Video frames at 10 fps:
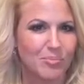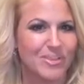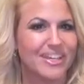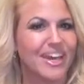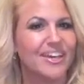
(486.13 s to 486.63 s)

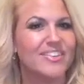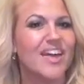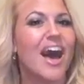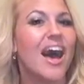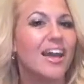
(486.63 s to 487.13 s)
because
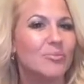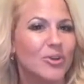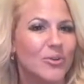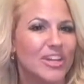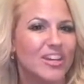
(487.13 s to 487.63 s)
I'm
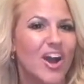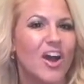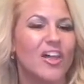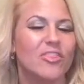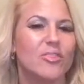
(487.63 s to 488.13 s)
going
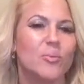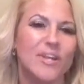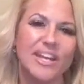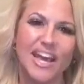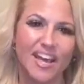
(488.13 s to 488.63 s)
on
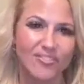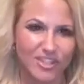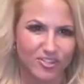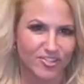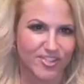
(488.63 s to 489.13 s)
3.5
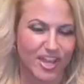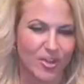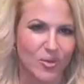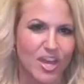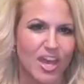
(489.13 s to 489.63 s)
years now